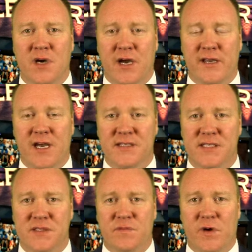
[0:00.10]
Hi guys,
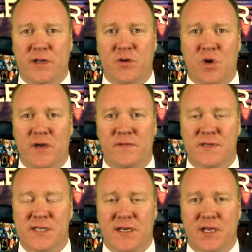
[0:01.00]
this is Vernon Croy for
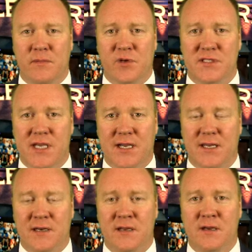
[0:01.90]
Sunday, April 2nd.